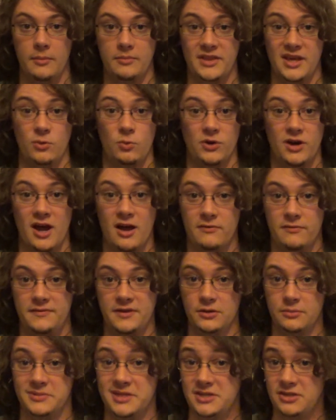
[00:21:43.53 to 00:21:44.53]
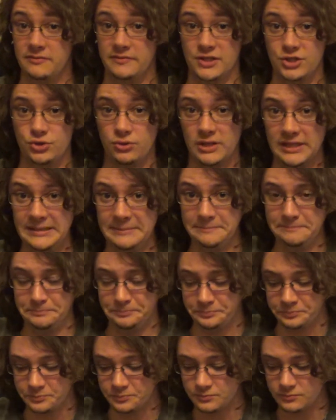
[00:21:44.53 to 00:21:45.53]
They were not filmed individually.
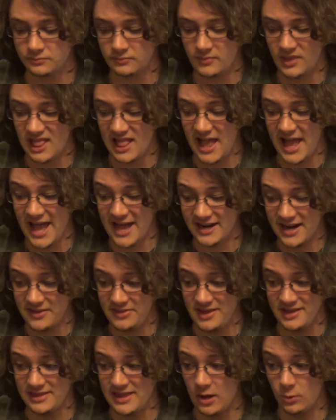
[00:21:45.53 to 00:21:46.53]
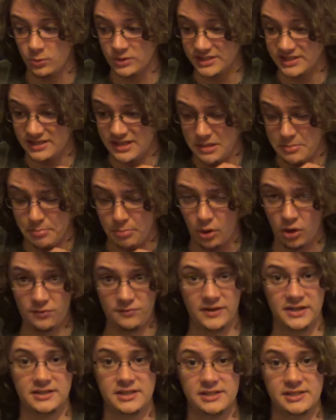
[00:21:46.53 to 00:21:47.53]
And I think that was the
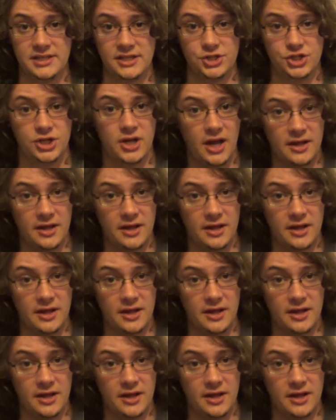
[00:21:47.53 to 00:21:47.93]
perfect decision.